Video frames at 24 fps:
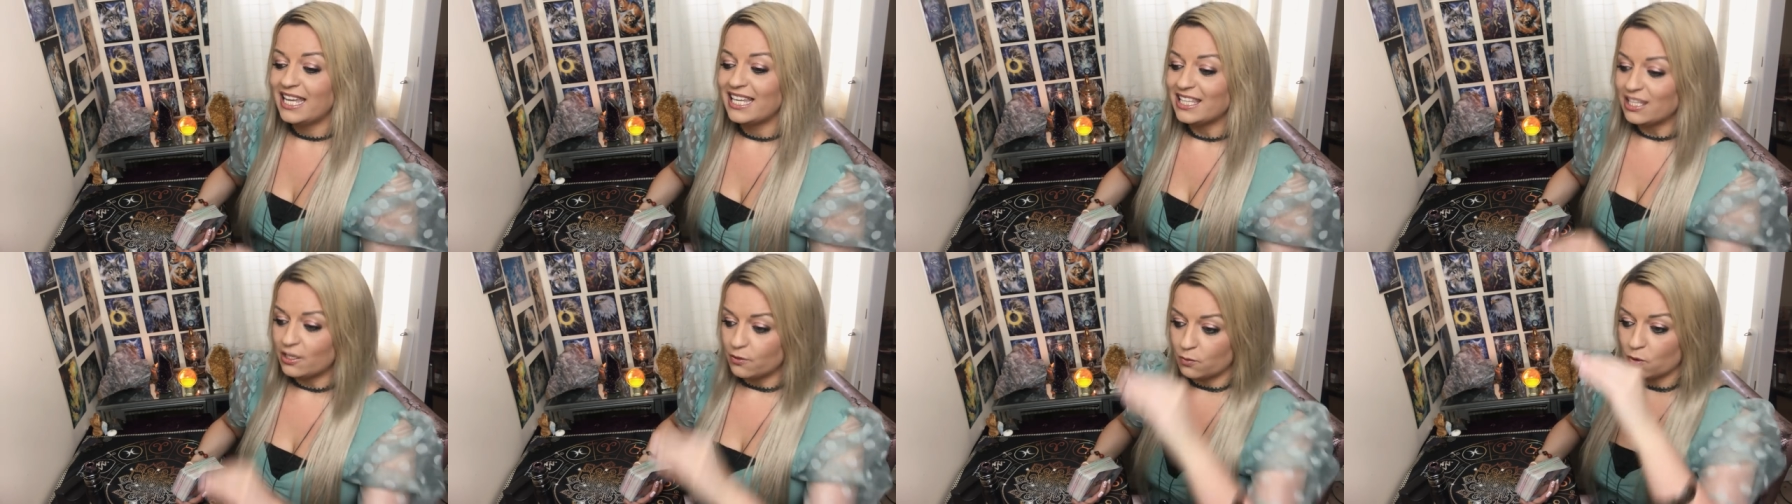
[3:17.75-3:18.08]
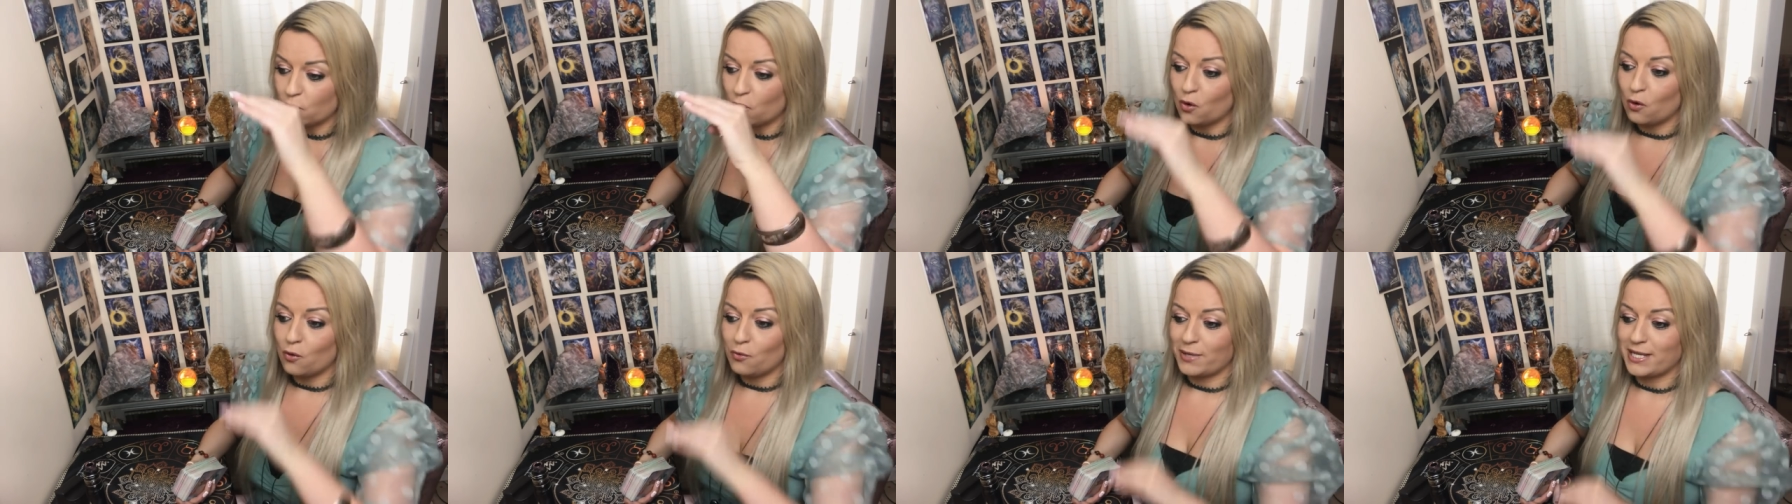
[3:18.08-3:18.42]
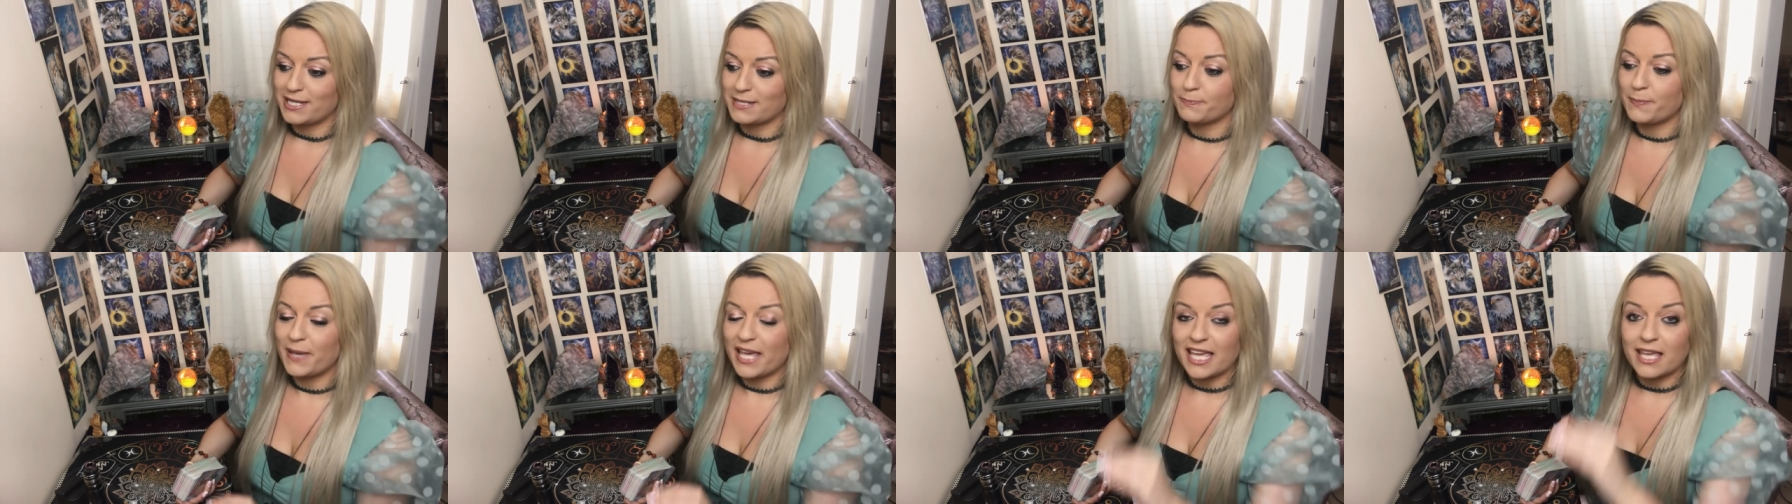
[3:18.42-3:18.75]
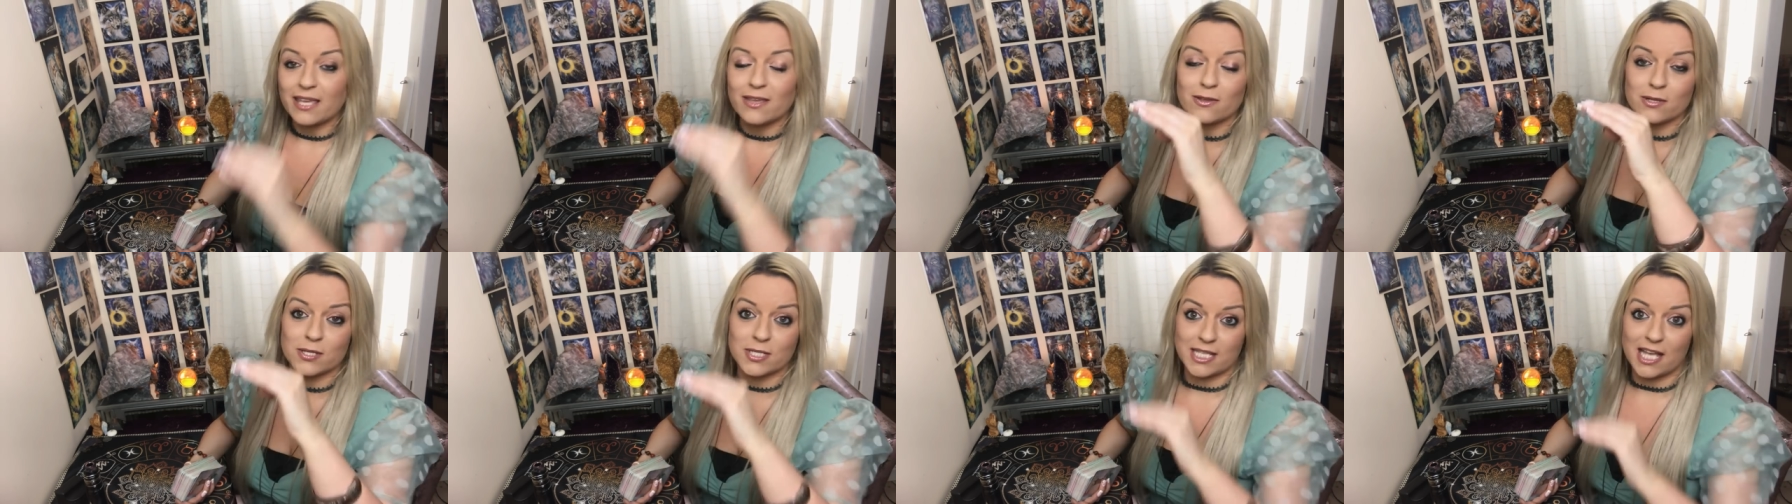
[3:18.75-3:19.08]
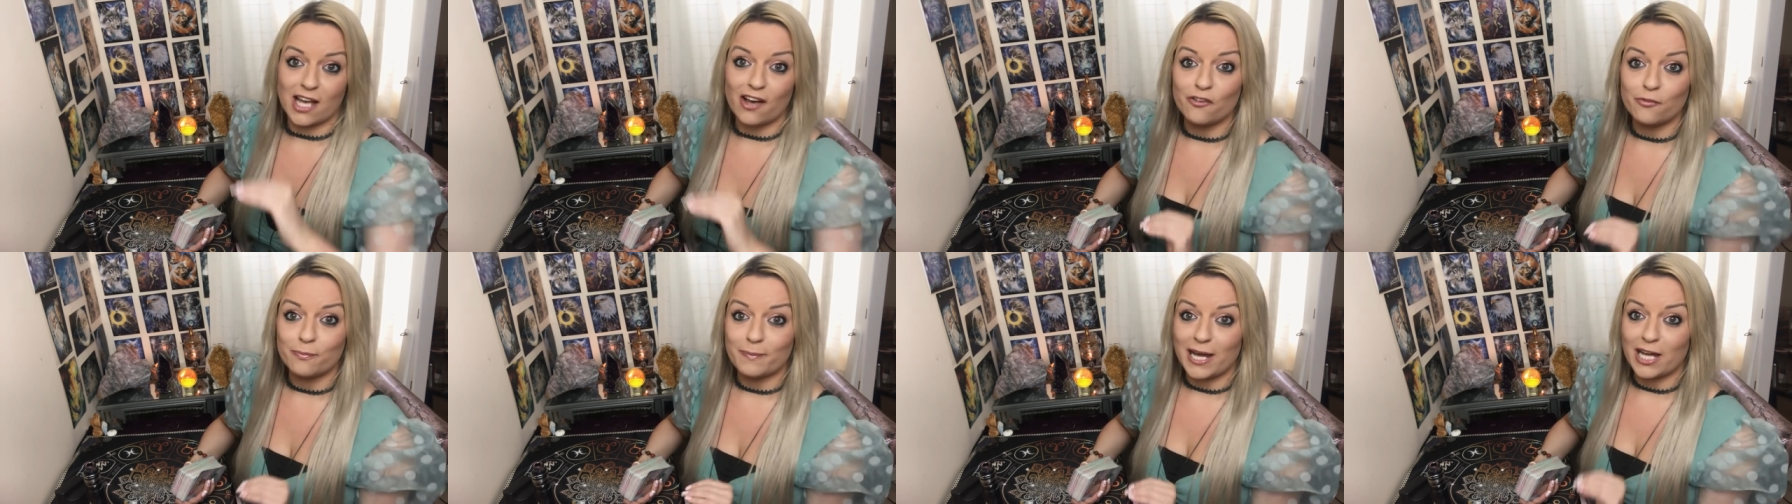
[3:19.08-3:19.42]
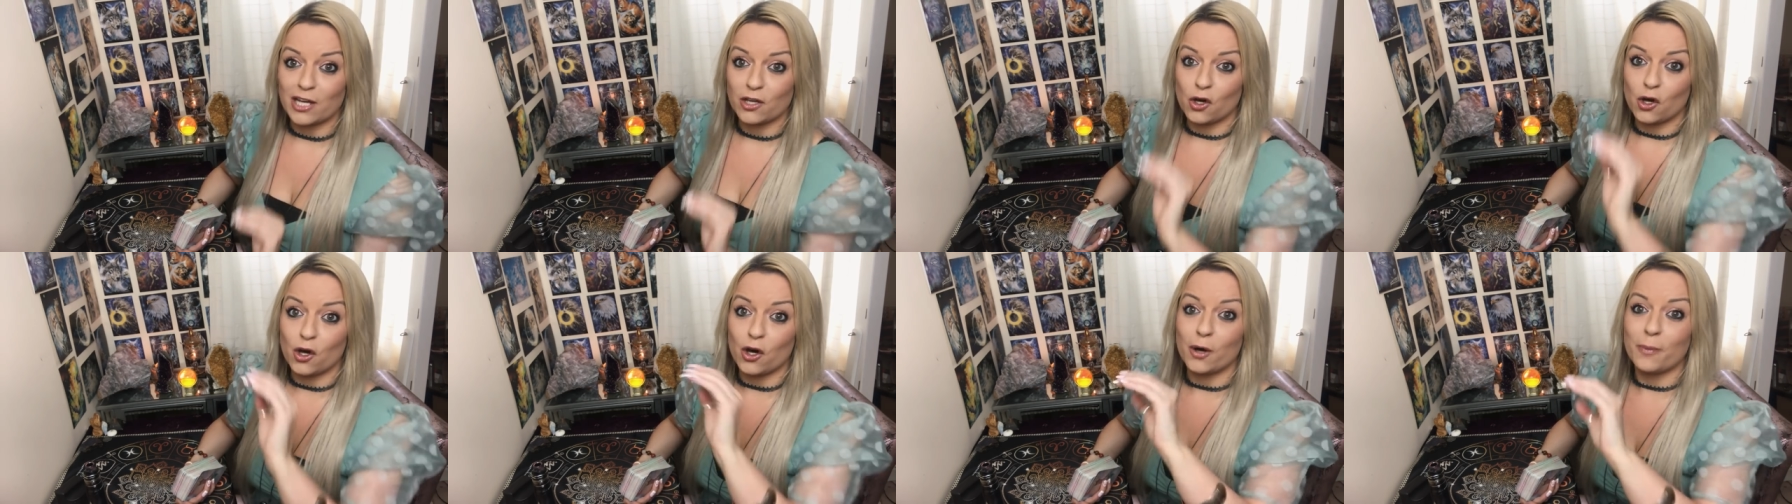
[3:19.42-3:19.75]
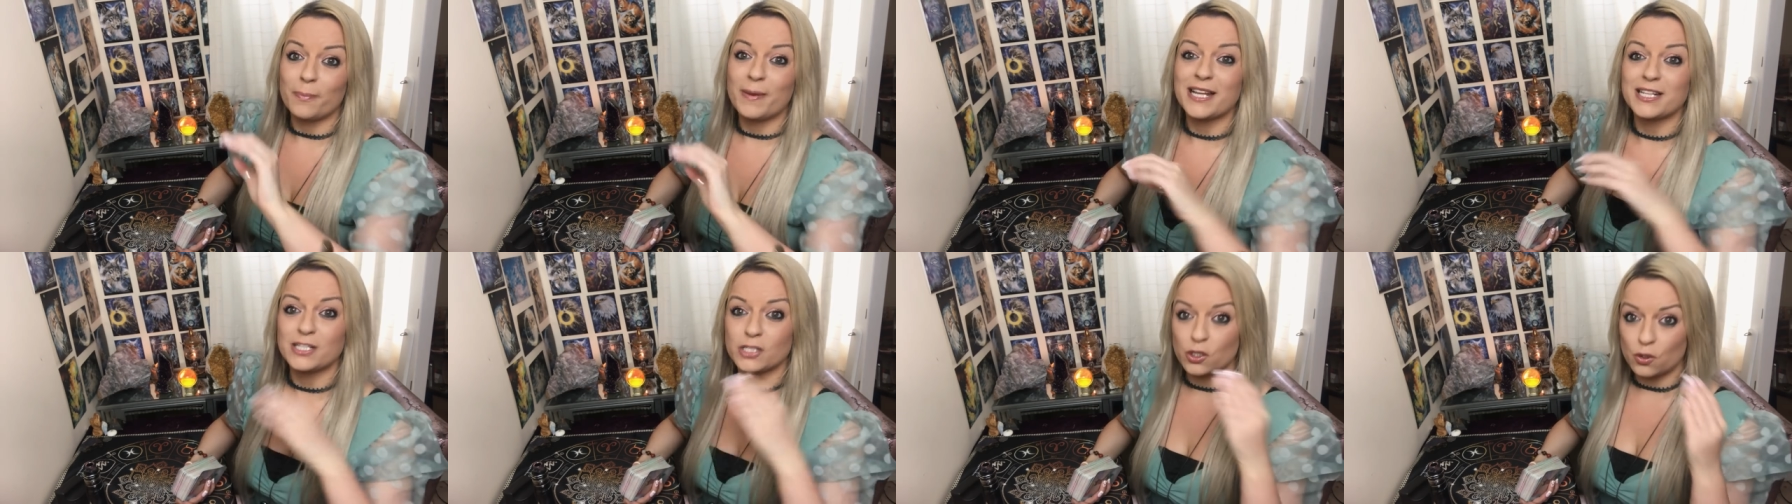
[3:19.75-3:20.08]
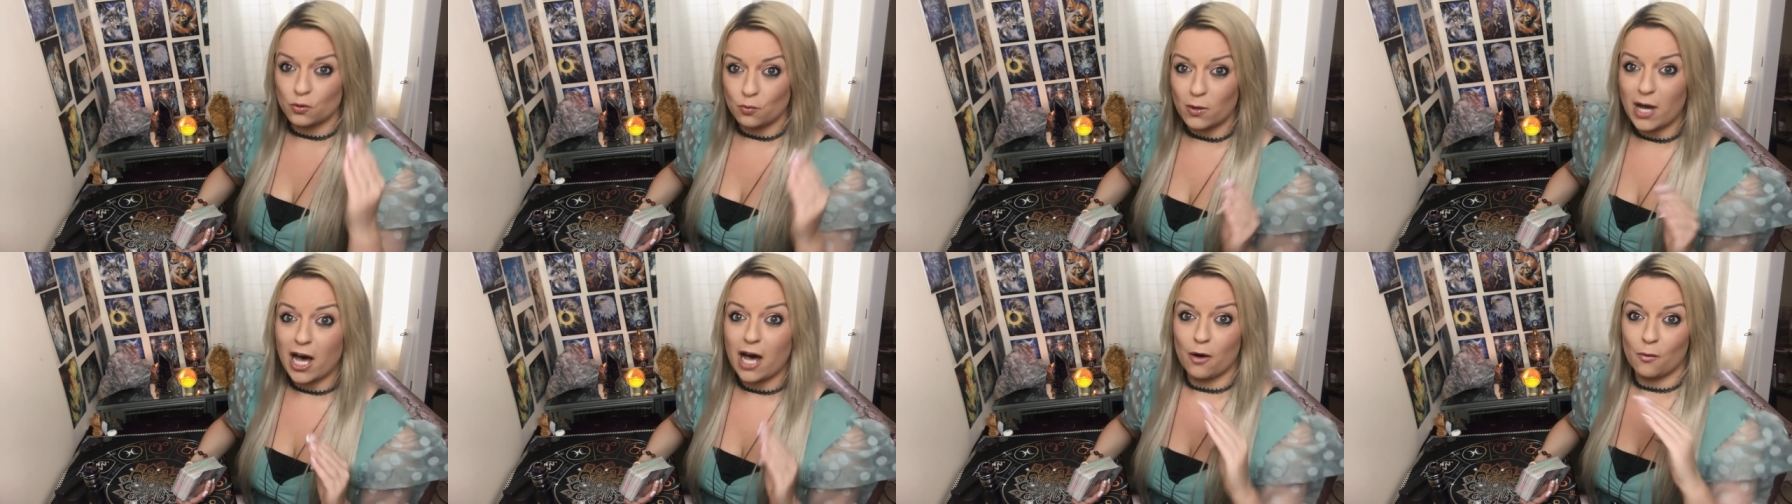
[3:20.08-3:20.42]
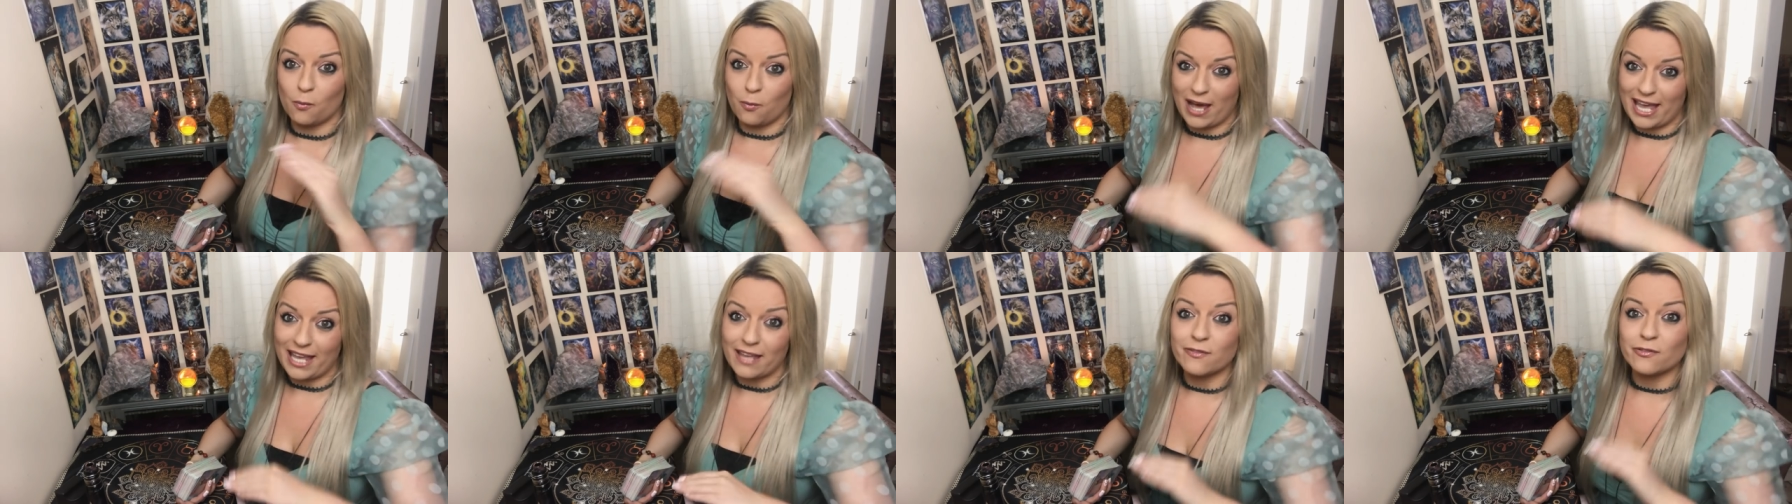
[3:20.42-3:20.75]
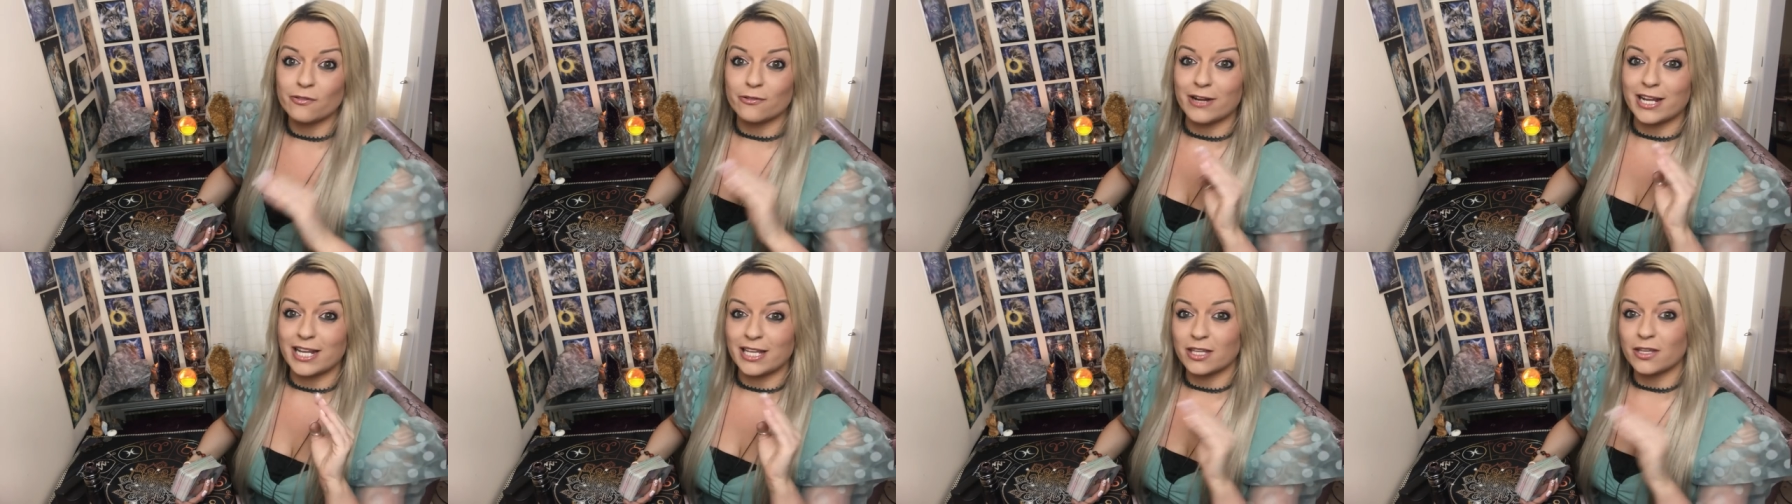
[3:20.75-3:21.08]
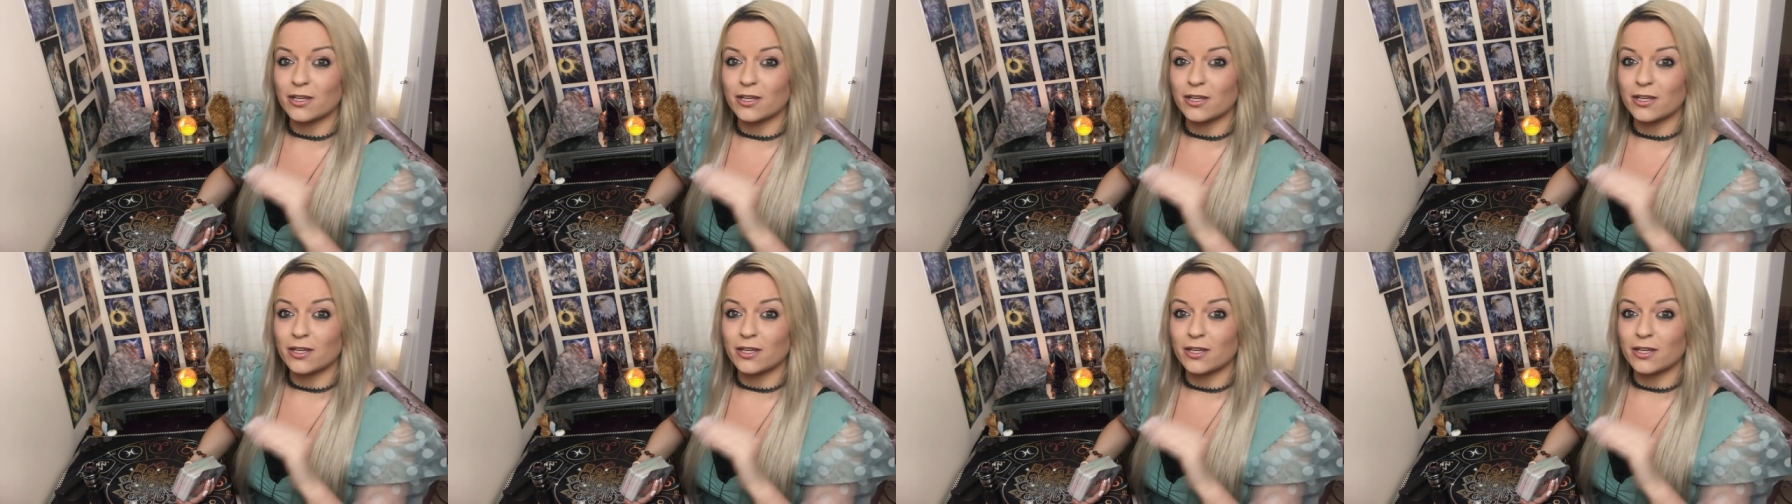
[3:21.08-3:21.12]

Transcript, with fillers: you will always pick yourself back up and you are wavering.